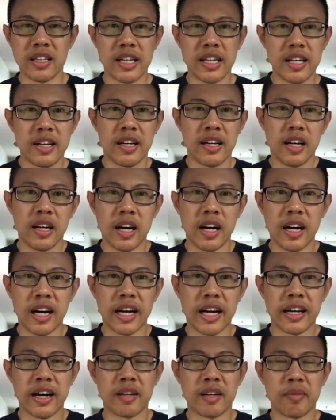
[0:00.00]
I got
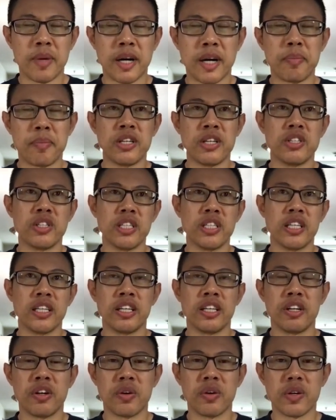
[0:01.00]
my PhD in
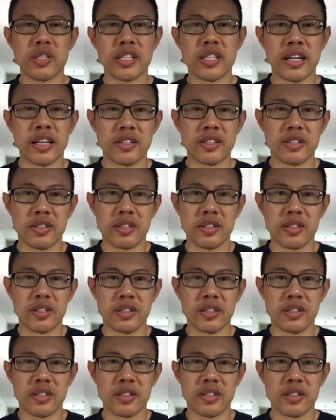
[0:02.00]
neurosciences